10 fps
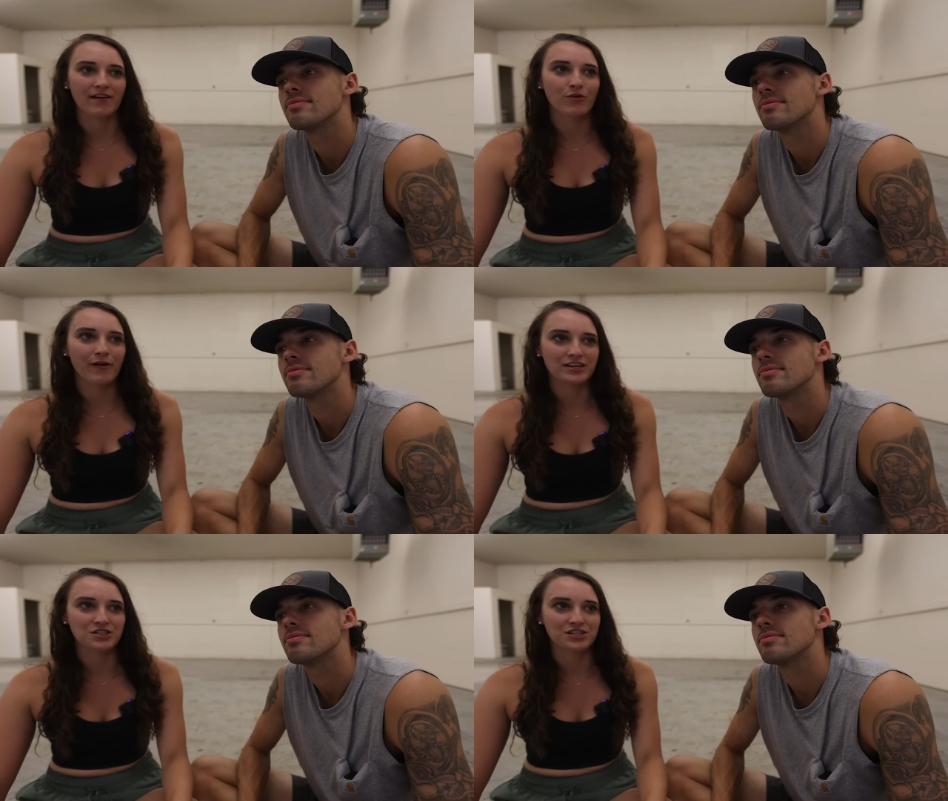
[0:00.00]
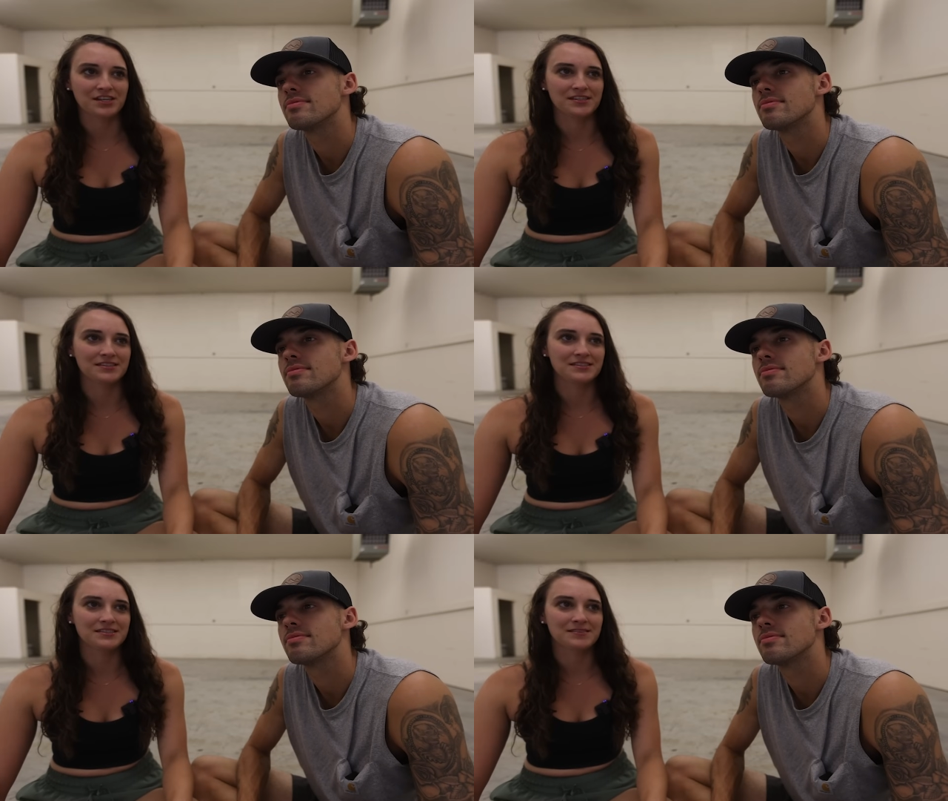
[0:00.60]
Speaker 1: have
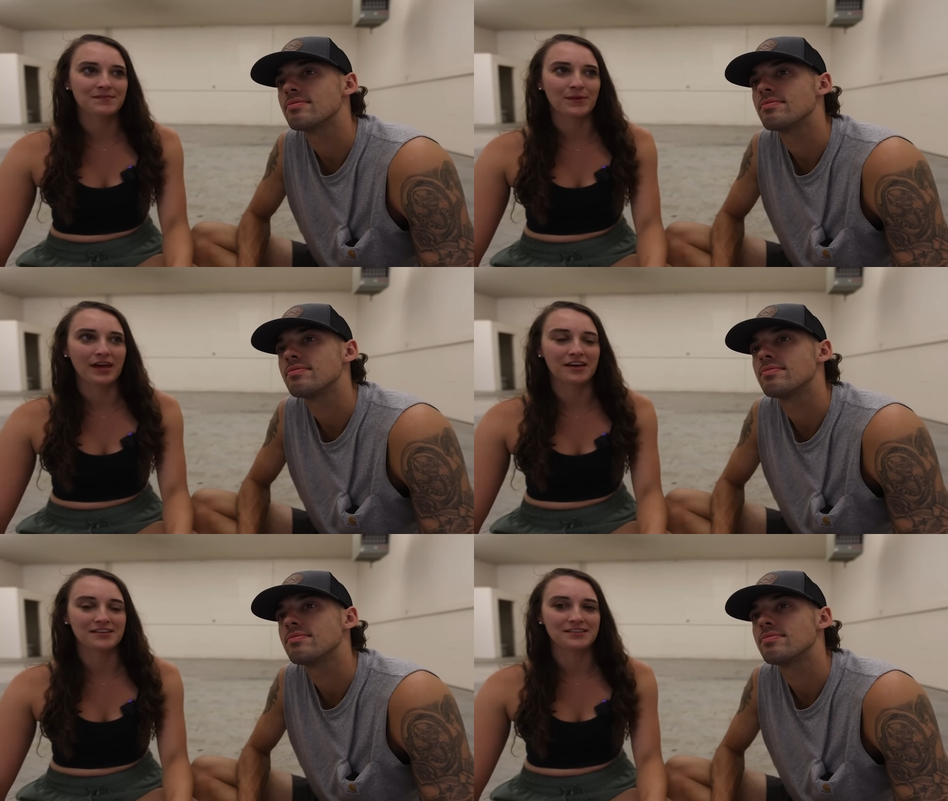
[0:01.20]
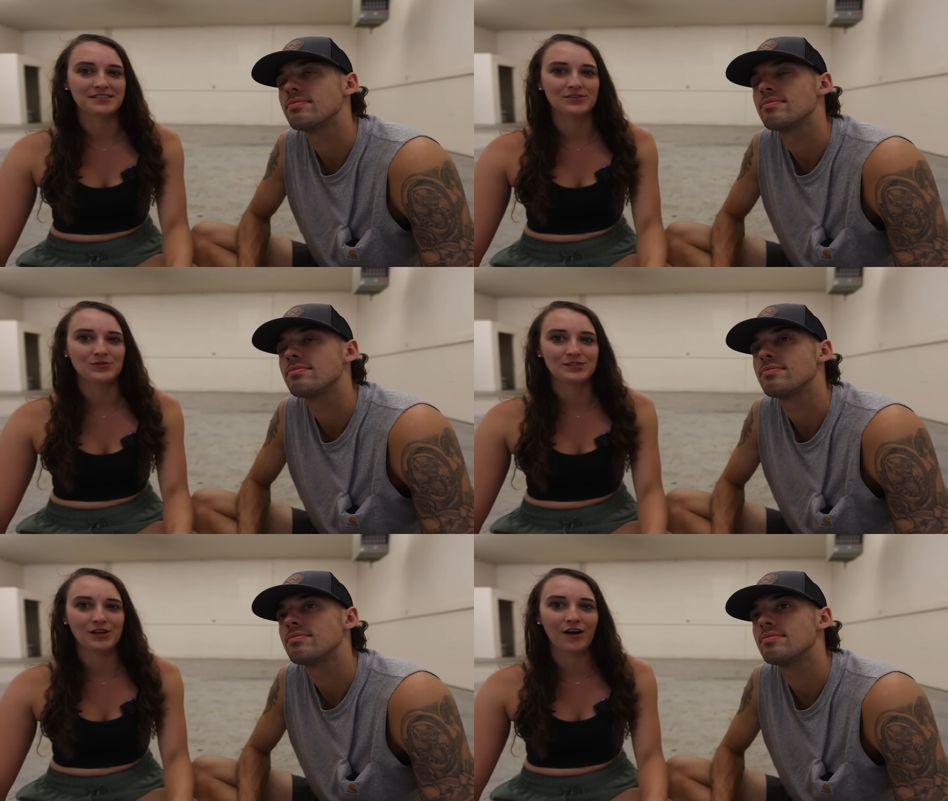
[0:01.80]
questions because
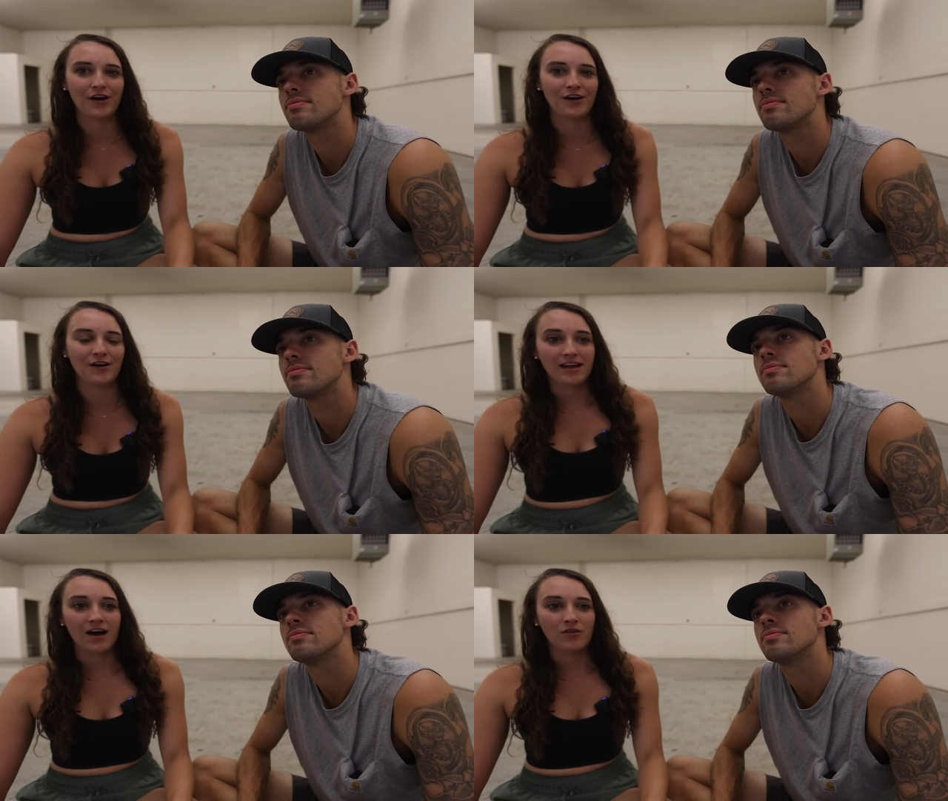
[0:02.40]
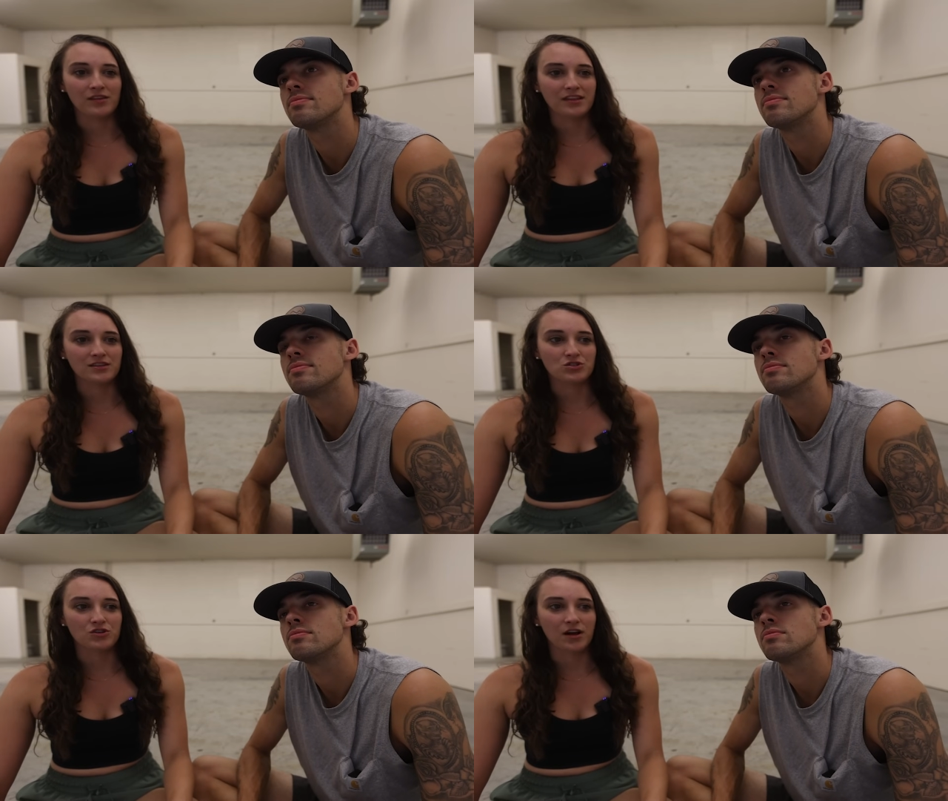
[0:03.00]
you saw not only
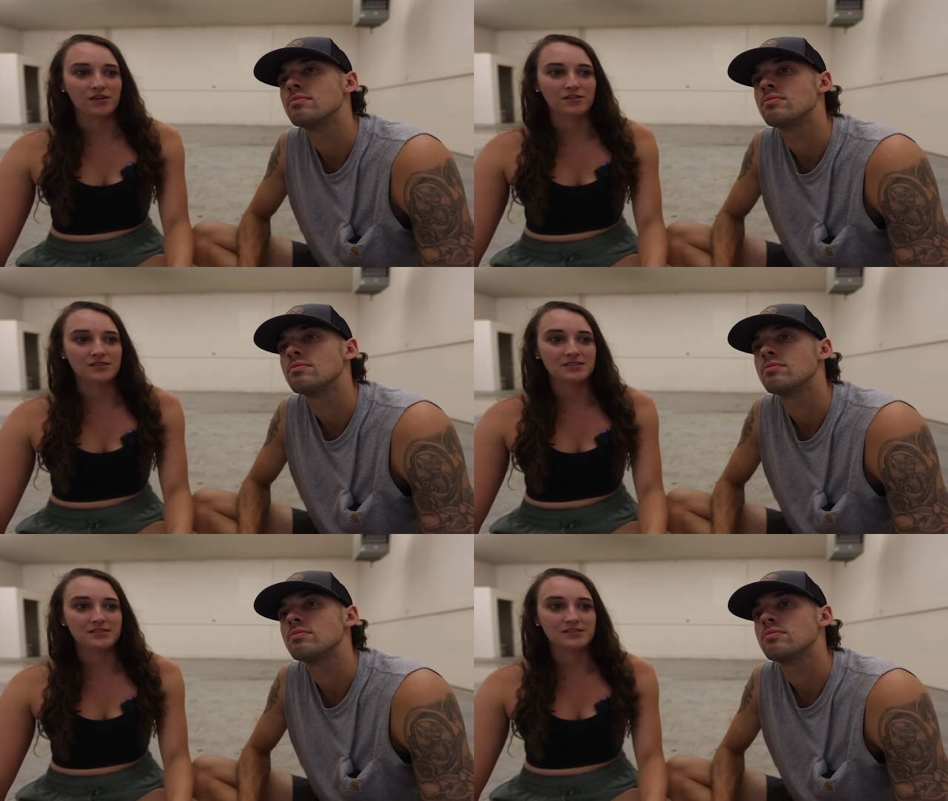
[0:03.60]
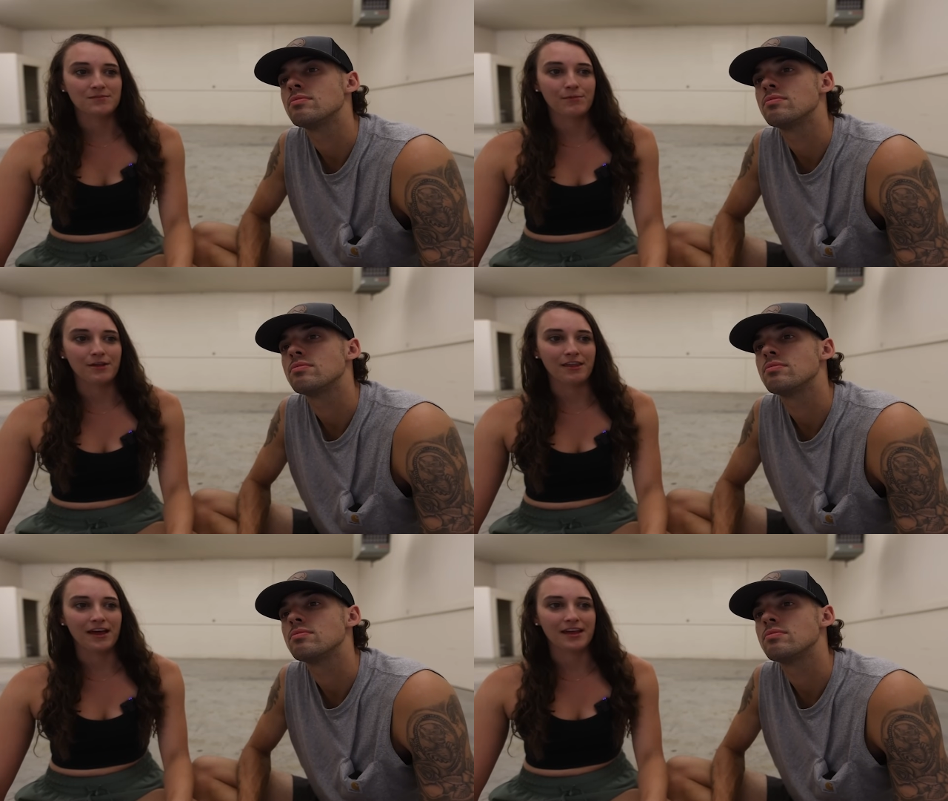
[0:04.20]
the struggles,
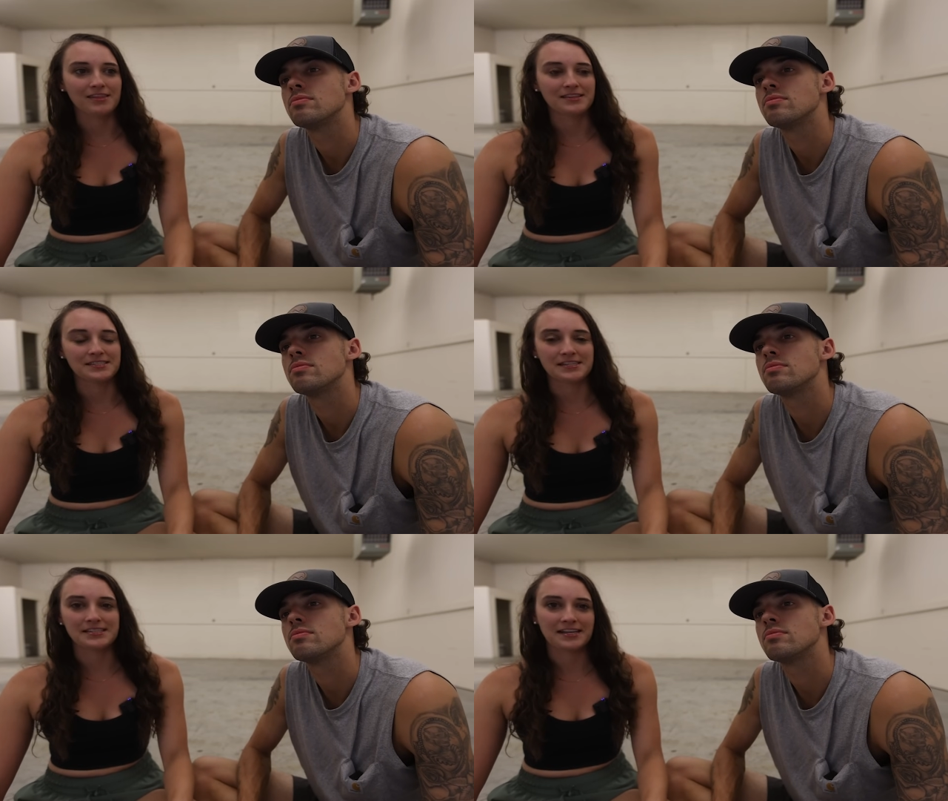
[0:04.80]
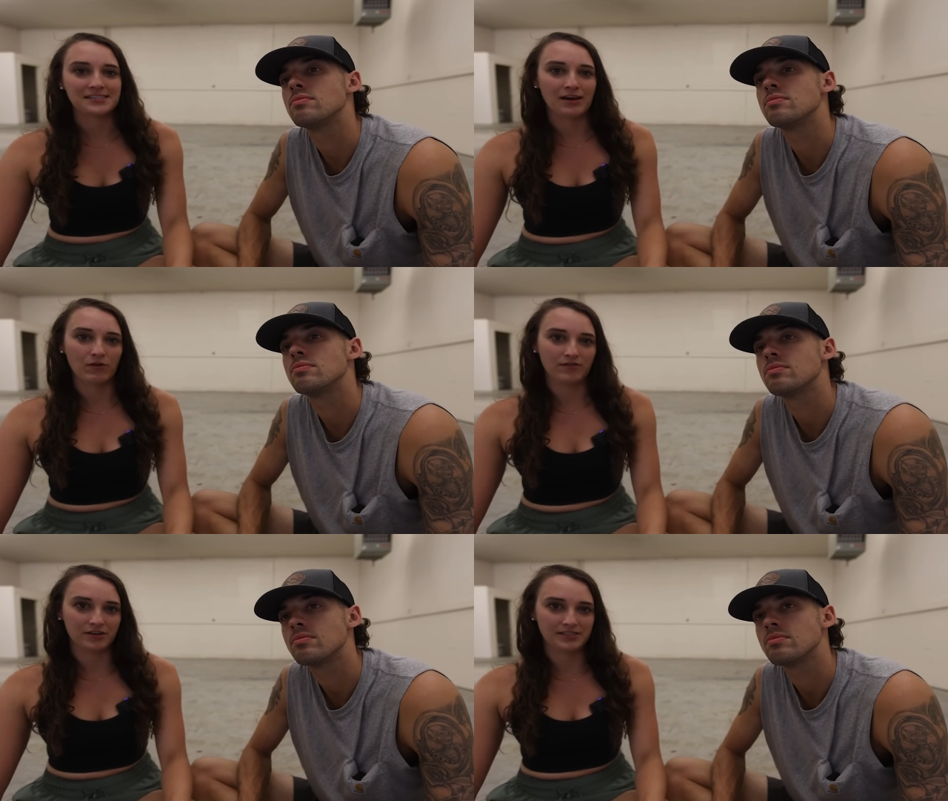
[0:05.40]
but like the success
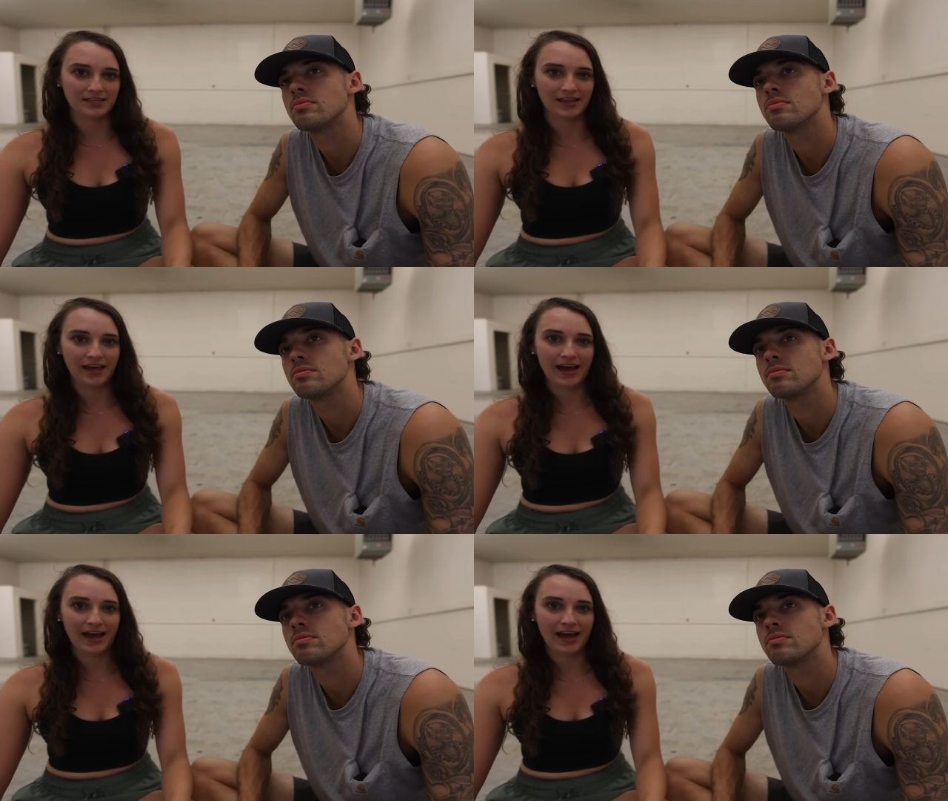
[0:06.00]
that we've recently